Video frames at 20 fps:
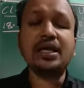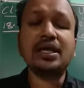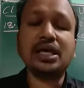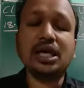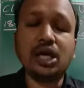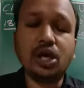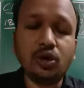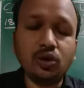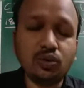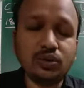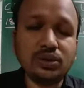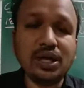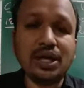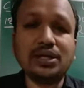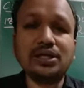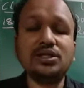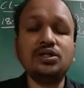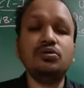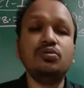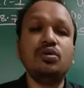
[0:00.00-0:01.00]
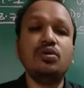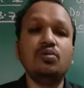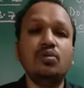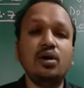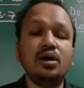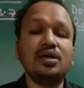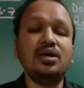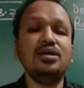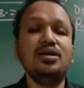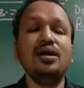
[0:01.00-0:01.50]
queue, that is, you will
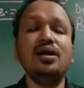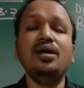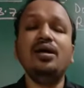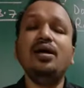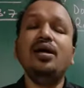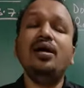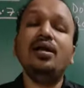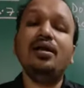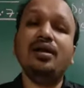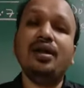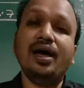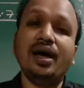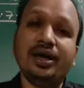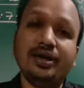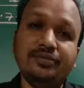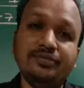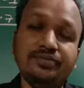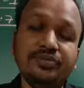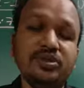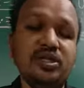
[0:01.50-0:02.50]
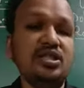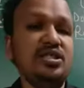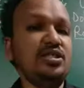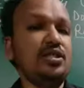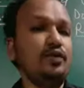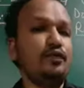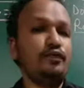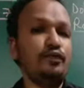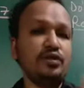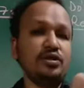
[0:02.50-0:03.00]
walk in a line. This is
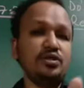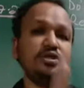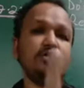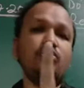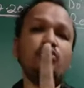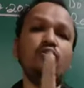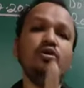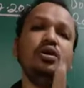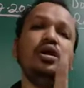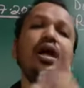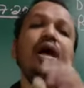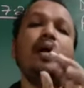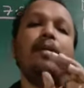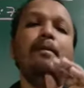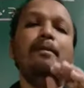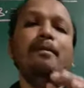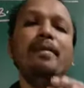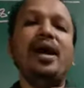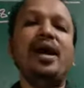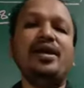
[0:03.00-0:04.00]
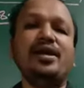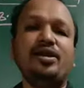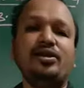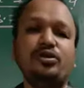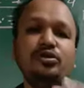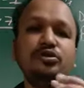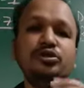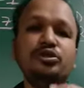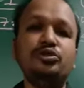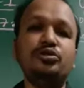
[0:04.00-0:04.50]
the first good manner
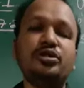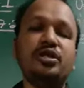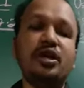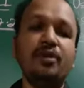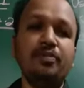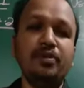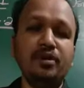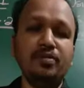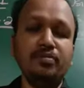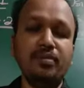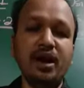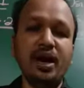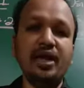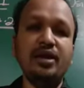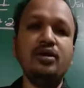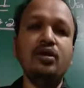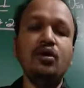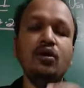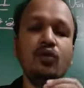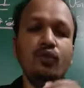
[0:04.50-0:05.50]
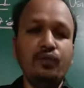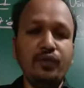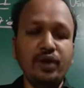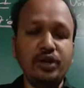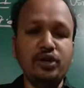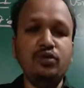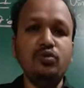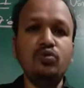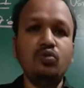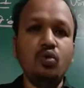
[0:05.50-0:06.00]
you should keep in mind
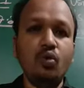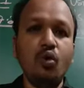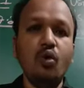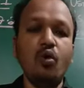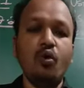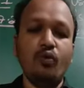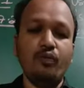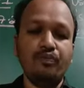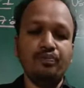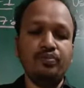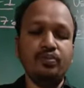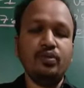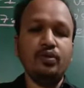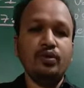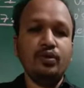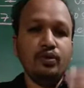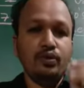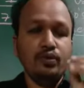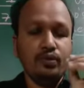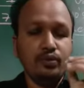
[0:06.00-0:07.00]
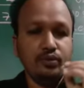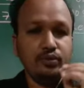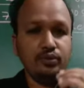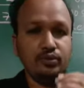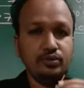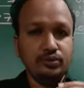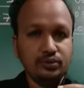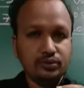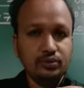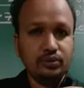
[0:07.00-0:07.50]
when you go.
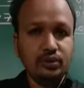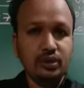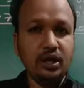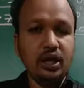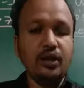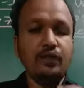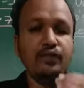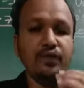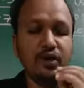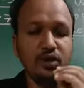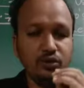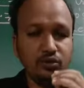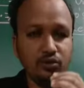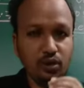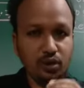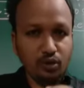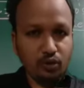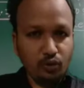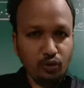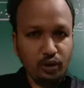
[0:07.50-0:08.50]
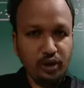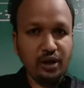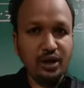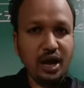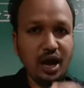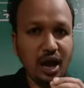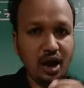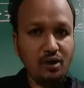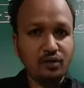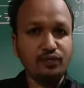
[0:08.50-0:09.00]
Okay, when you are going
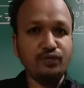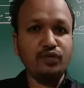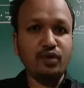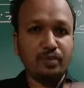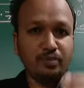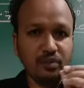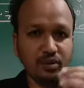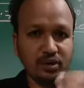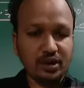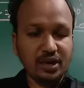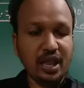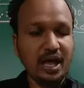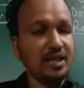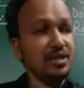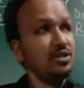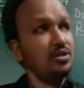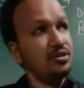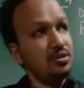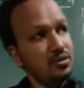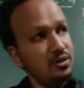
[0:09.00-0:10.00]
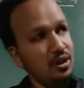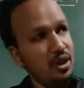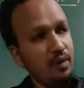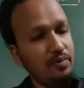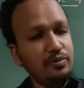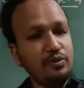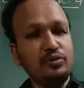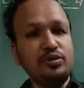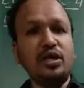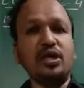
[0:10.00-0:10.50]
out from your class
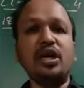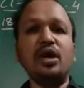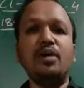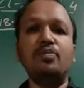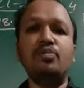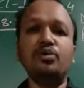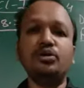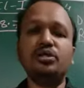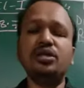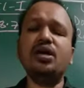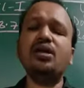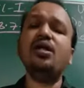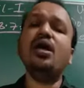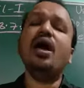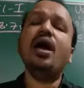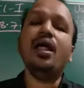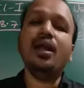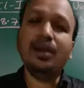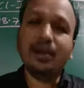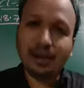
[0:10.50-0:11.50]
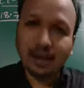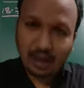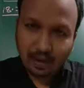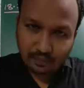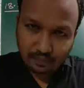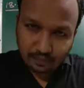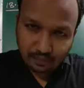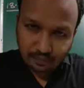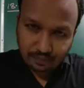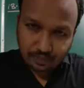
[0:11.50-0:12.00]
up to the computer lab.
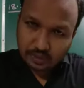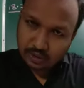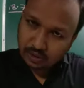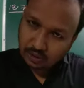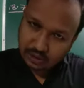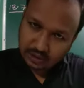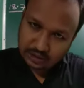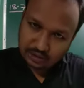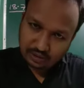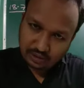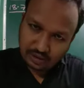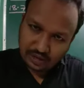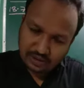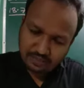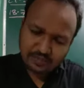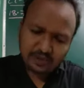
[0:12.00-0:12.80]
Okay, children,